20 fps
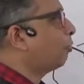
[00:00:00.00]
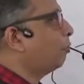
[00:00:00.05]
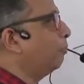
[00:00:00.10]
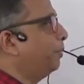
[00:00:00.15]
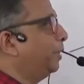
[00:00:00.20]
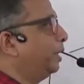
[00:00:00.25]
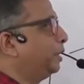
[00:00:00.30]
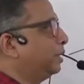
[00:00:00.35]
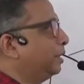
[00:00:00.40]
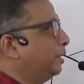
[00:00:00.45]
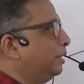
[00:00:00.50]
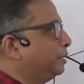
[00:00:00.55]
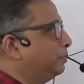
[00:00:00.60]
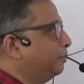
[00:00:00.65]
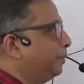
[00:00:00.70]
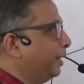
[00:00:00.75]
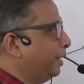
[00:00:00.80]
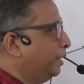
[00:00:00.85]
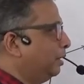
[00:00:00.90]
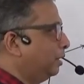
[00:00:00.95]
combination
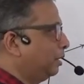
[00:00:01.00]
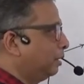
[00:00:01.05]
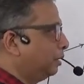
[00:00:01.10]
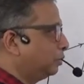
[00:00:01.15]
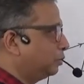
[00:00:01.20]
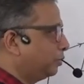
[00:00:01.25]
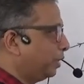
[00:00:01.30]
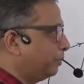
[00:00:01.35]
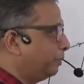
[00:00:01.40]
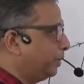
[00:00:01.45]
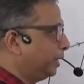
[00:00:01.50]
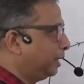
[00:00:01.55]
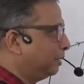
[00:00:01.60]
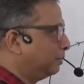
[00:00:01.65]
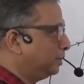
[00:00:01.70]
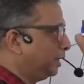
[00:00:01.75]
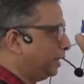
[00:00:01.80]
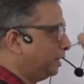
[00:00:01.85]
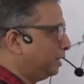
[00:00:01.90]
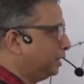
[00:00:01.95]
is made, so it
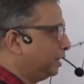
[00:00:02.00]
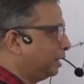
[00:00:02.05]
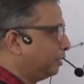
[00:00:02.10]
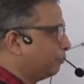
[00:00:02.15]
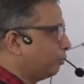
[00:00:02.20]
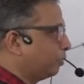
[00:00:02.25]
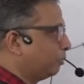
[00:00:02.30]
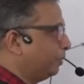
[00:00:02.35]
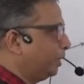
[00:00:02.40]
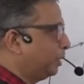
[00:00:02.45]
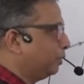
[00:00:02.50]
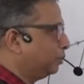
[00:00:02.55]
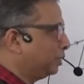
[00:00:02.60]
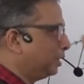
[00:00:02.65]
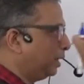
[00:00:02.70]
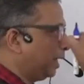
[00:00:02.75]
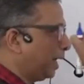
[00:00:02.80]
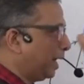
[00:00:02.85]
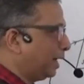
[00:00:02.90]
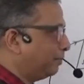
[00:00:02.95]
becomes easier for me to
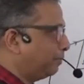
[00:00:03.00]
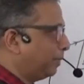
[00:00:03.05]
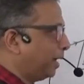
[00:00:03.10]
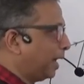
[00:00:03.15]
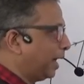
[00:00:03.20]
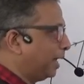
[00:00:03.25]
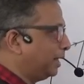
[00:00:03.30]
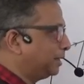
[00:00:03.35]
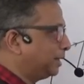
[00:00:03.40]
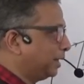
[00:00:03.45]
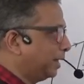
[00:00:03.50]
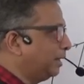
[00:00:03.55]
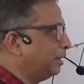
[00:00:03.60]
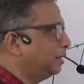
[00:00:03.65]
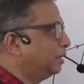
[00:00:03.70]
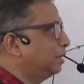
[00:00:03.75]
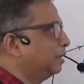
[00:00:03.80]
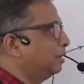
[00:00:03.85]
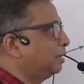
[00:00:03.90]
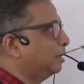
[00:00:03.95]
see at my
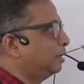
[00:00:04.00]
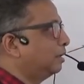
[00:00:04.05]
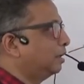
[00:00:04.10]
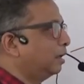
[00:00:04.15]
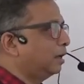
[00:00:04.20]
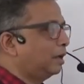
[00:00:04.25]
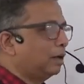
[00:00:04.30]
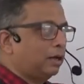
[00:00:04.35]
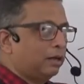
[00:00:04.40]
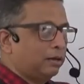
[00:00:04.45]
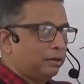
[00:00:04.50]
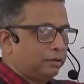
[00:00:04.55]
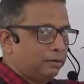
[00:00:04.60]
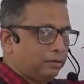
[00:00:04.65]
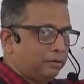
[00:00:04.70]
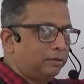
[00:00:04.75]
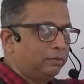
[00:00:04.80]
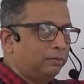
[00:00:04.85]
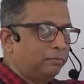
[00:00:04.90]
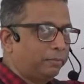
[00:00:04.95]
eyesight
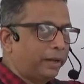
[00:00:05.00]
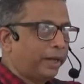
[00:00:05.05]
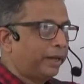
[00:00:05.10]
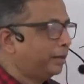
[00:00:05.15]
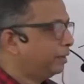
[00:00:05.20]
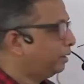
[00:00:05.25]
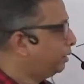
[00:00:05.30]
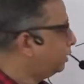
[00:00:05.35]
by